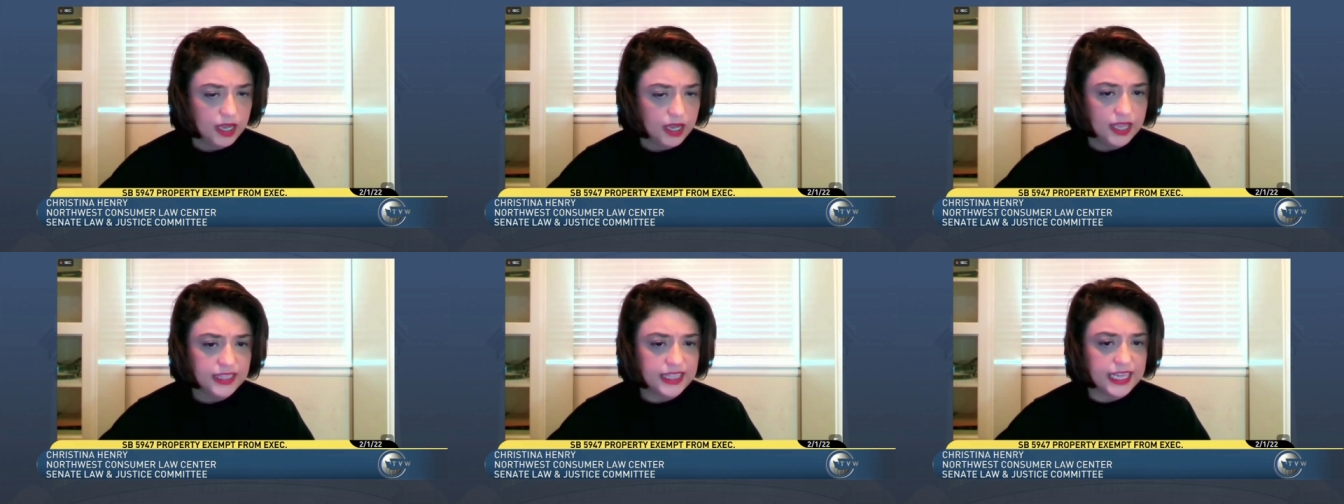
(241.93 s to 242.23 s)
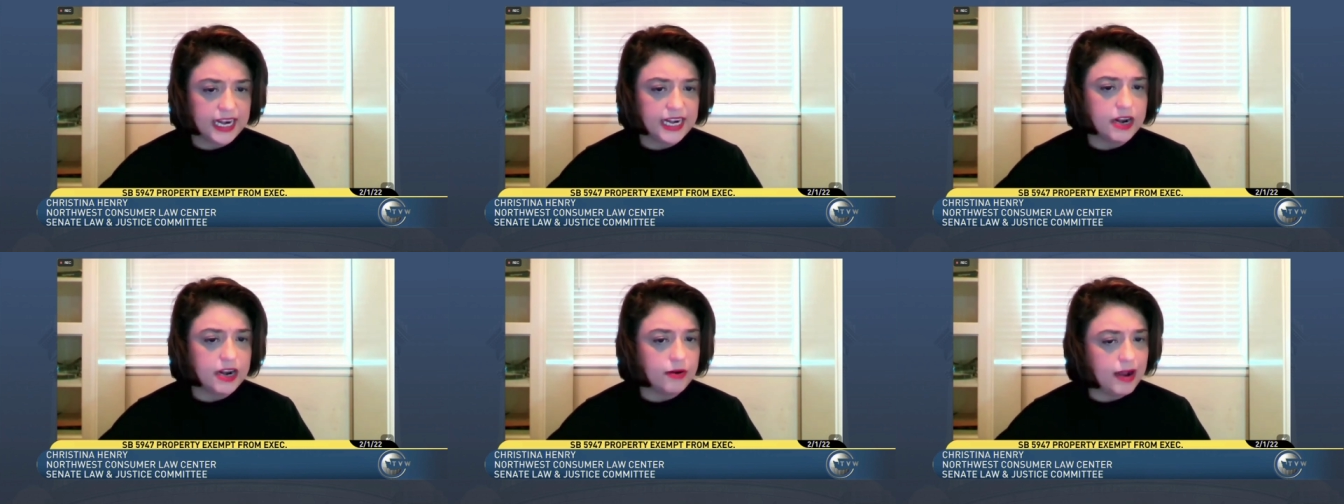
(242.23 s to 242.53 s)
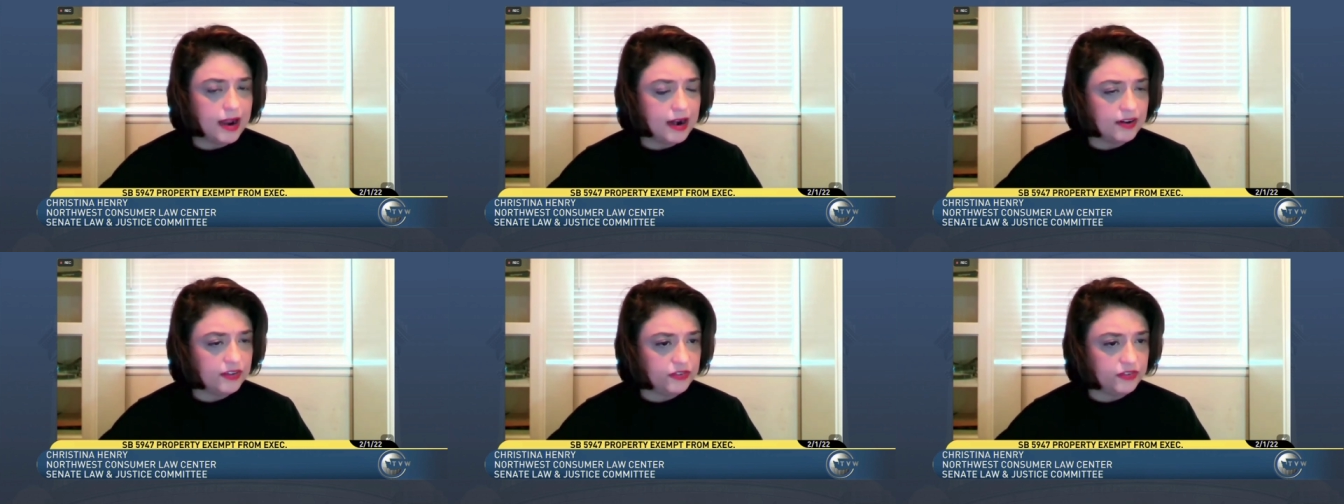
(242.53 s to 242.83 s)
They know how
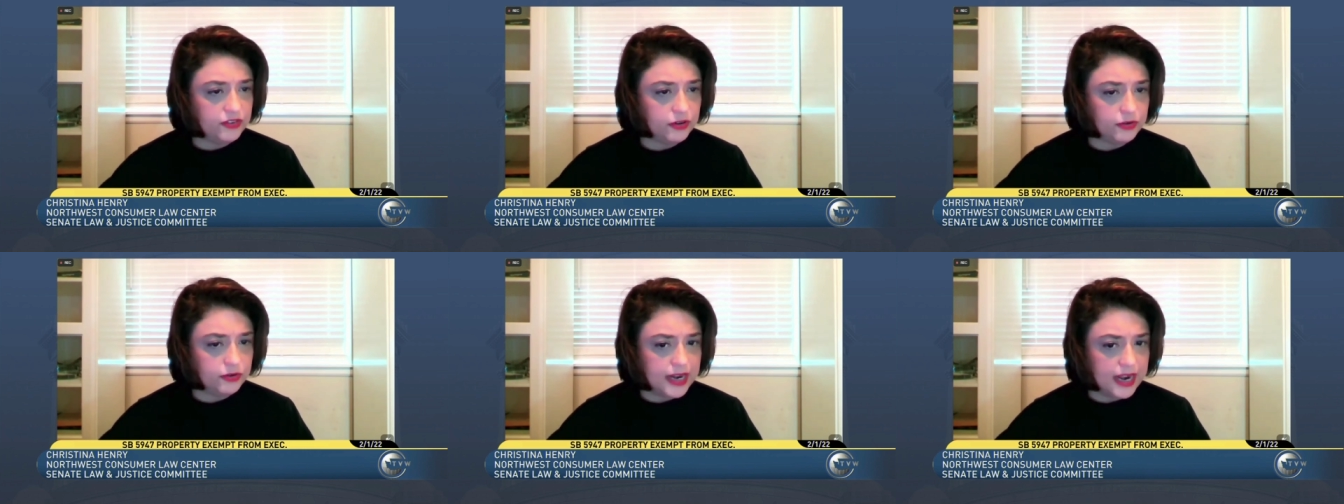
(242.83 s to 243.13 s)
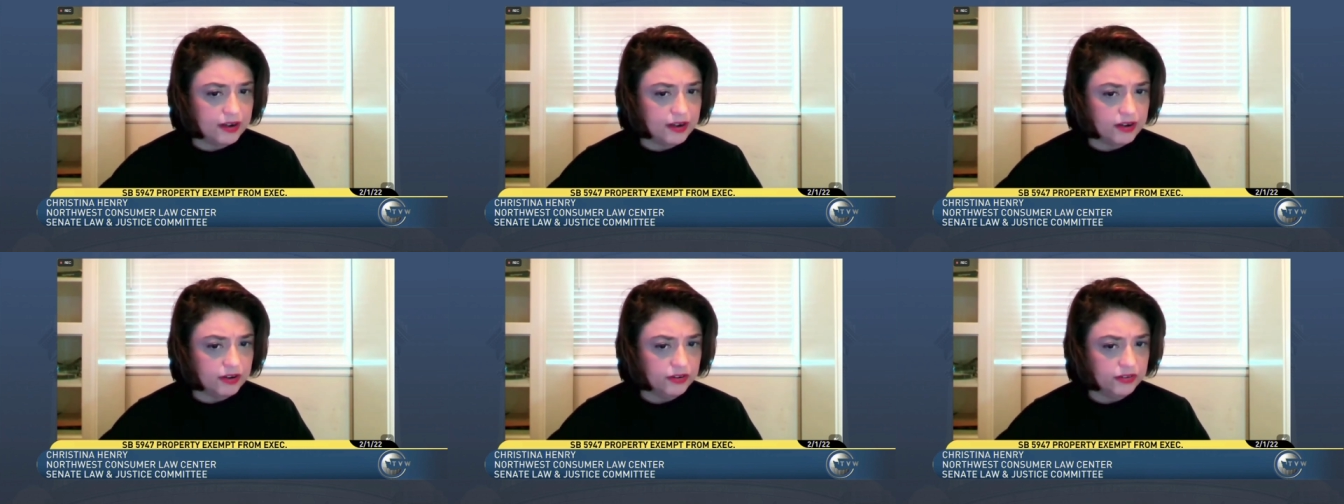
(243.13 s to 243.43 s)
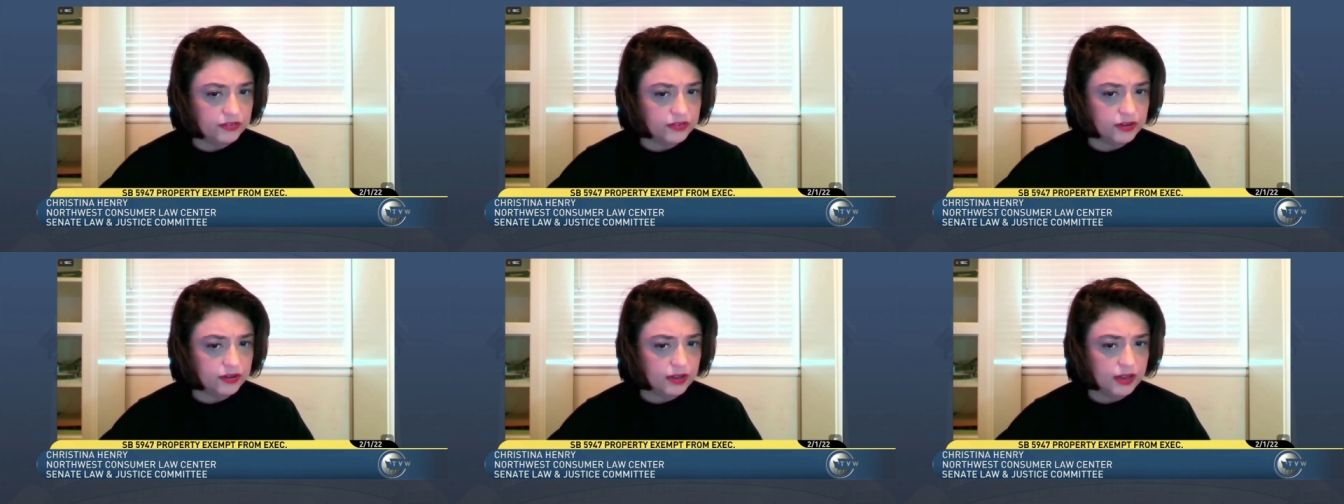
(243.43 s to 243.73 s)
to sue debtors,
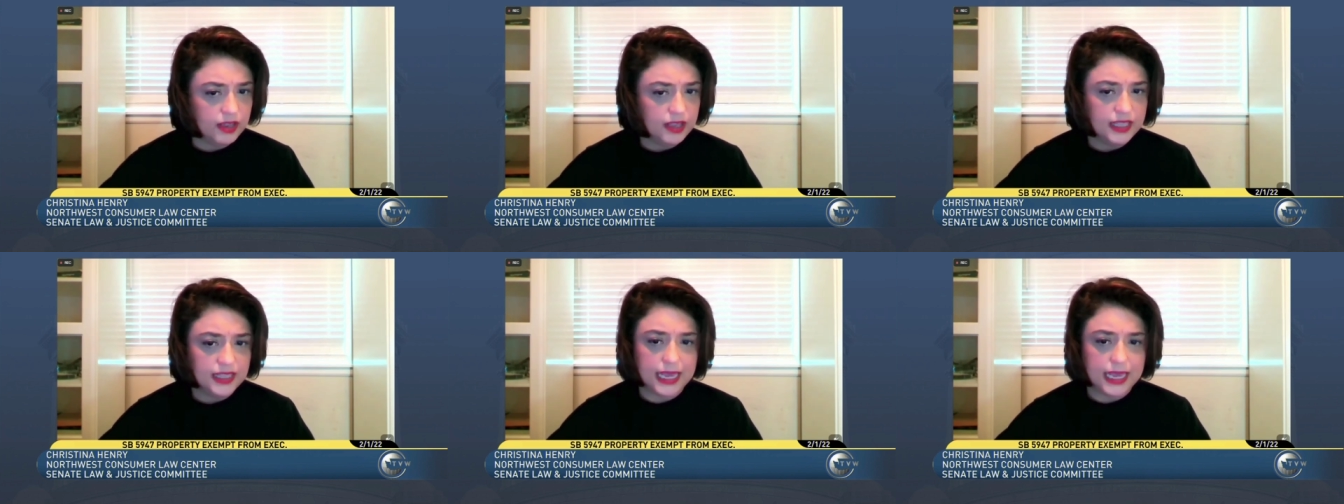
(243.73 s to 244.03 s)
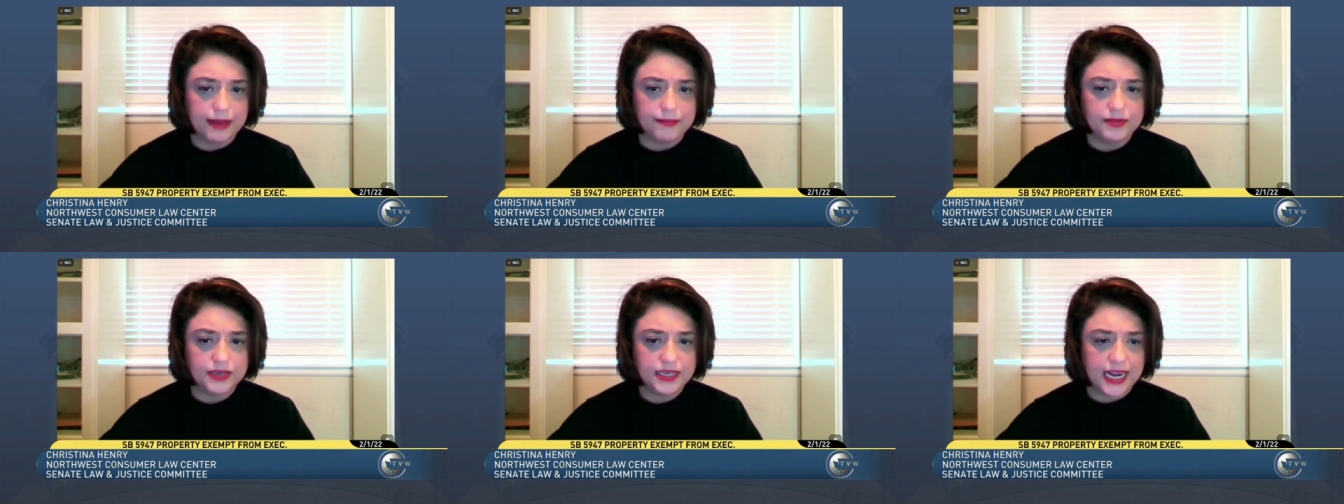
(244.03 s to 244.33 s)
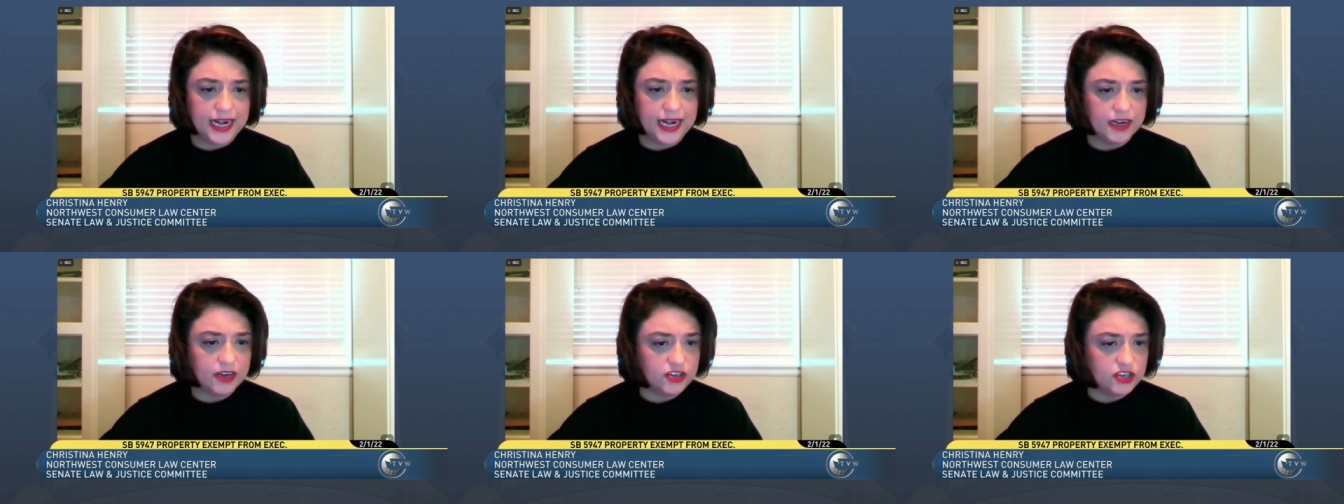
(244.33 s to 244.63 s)
they
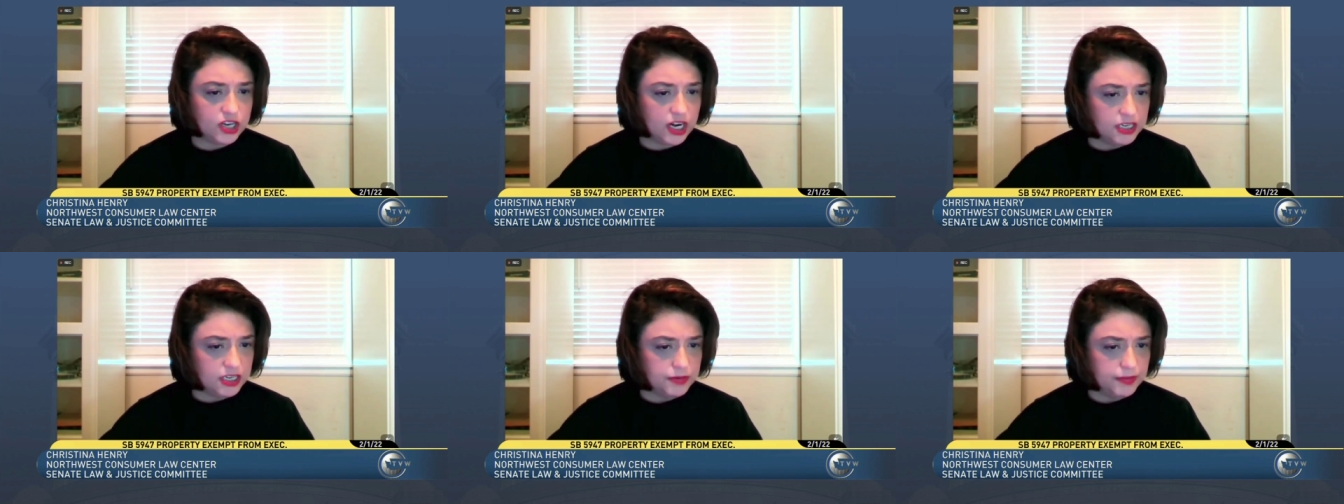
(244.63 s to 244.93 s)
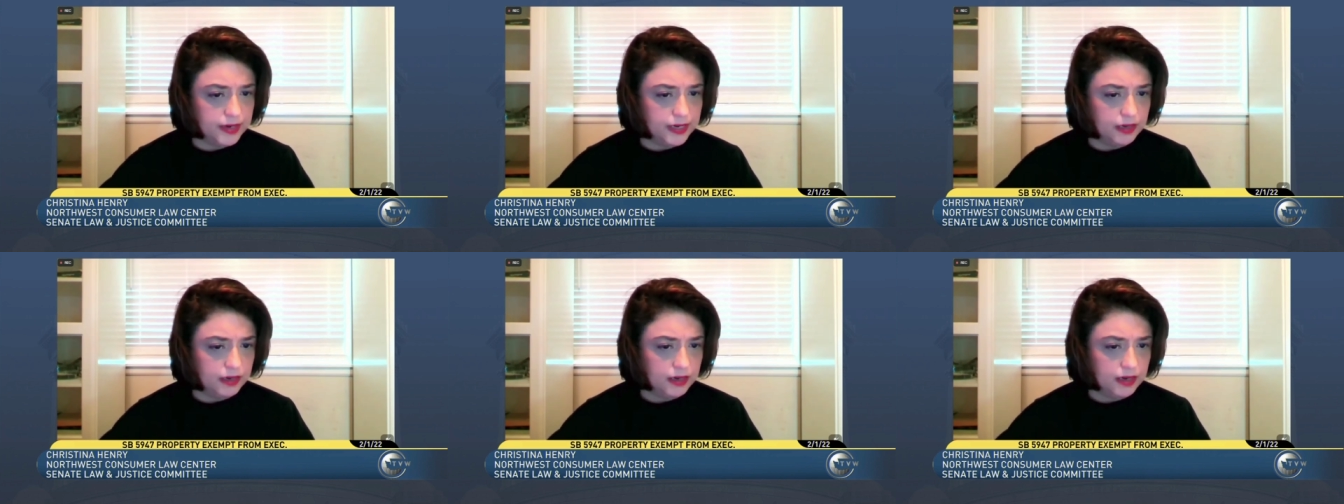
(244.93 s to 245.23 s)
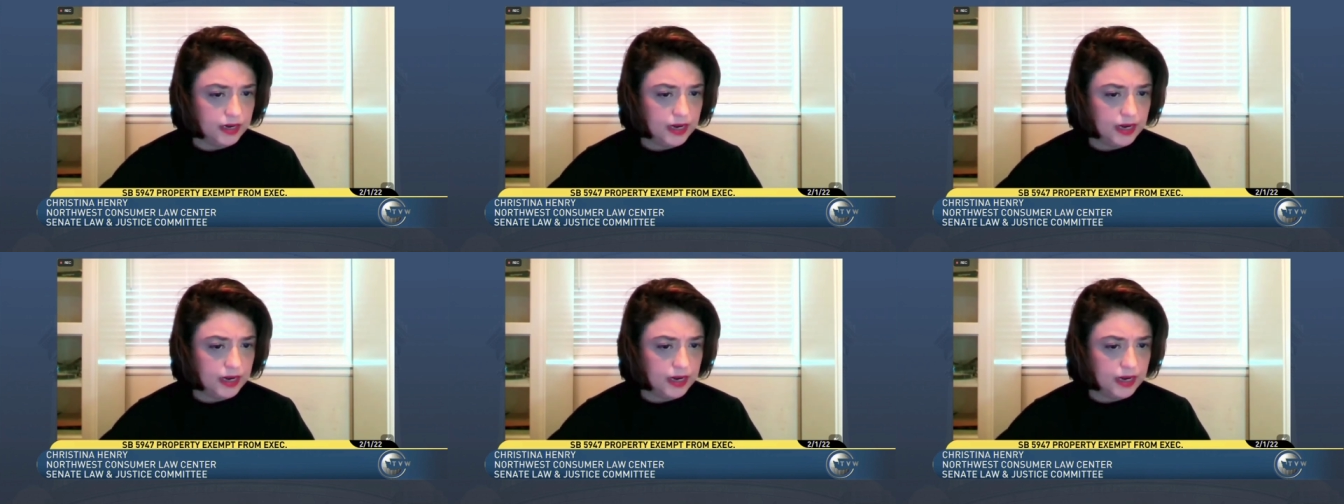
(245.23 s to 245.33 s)
obtain a judgment,